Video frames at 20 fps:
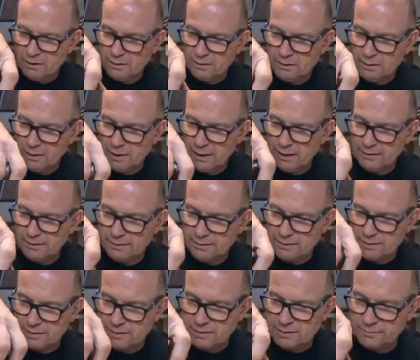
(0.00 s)
Again,
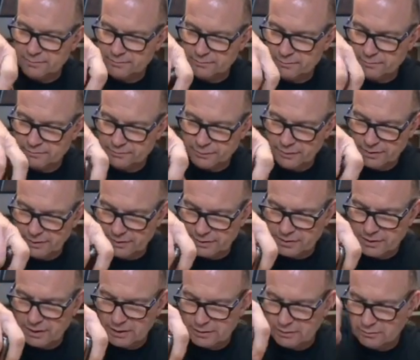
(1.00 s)
this is a beach
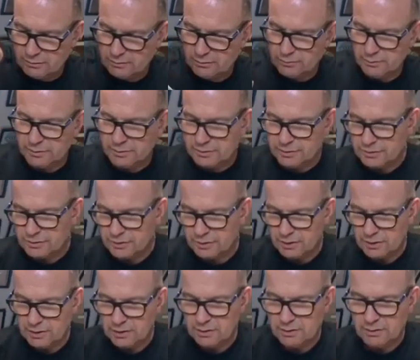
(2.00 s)
handle, which
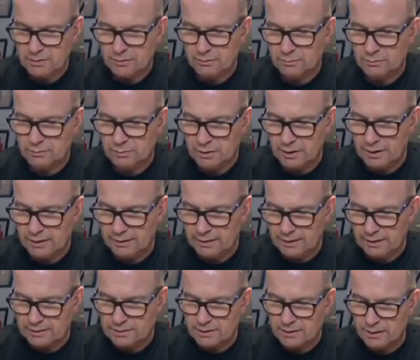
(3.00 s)
we'll get
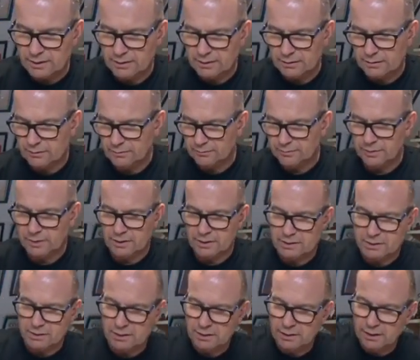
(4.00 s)
that tidied up
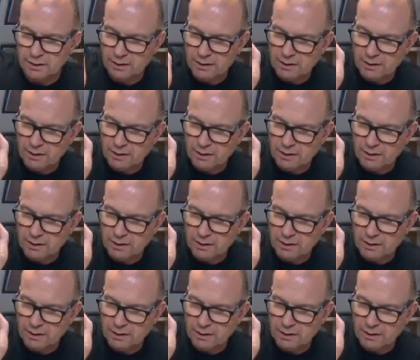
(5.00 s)
nicely.